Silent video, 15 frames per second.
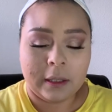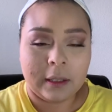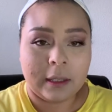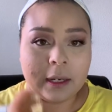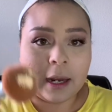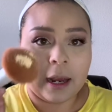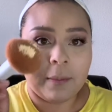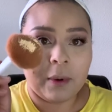
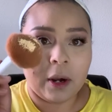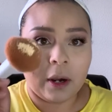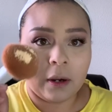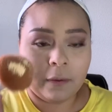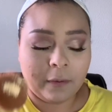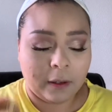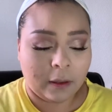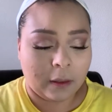dab
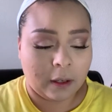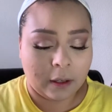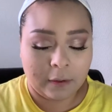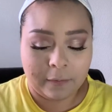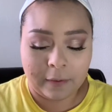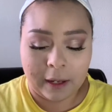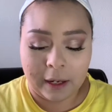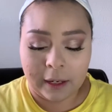off a lot
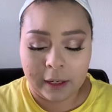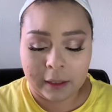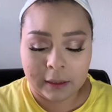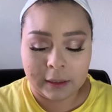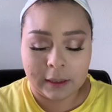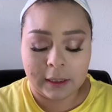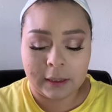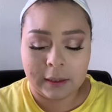of that
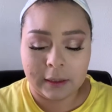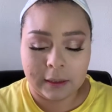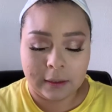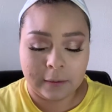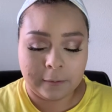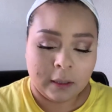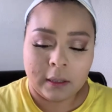excess,